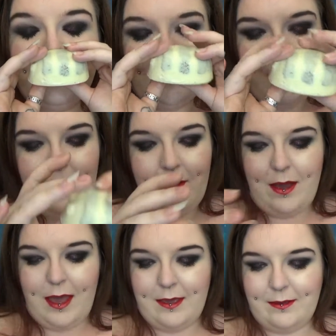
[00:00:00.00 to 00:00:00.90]
Now
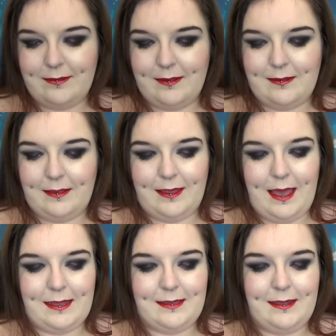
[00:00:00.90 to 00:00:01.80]
I use this little
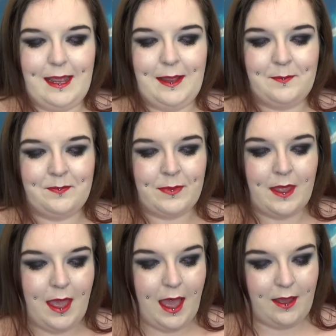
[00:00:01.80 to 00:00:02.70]
guy today.
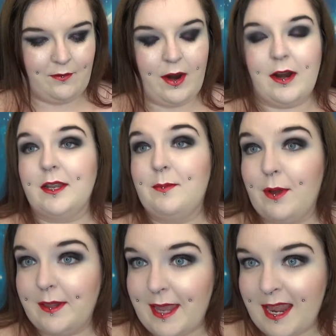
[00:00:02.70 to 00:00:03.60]
I've hardly put
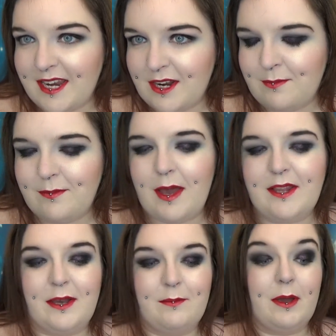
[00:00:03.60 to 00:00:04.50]
a dent in them. I've
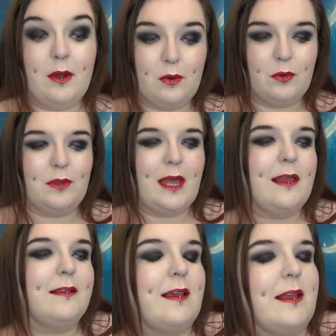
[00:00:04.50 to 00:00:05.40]
done my whole
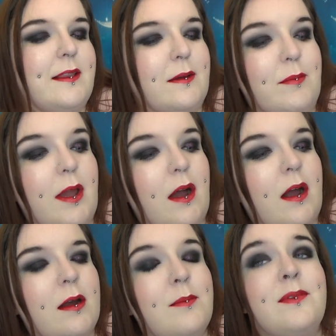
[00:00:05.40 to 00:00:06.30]
legs, I've done my
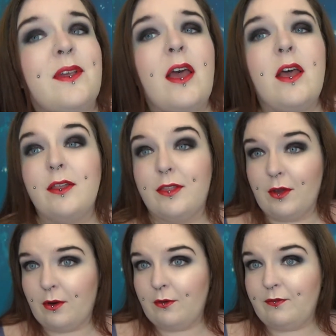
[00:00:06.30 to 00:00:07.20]
arms. They
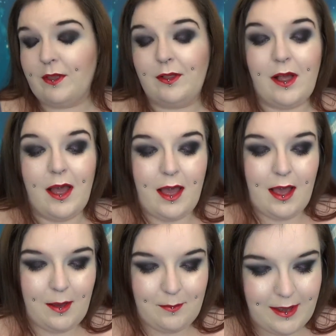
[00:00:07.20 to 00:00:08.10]
all feel
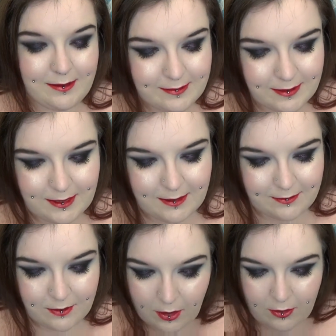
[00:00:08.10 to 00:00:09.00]
amazingly
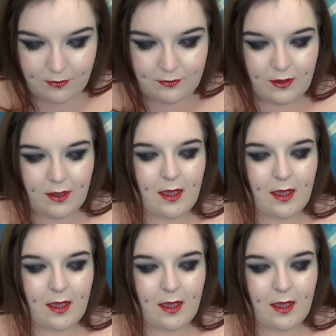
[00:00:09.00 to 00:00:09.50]
soft.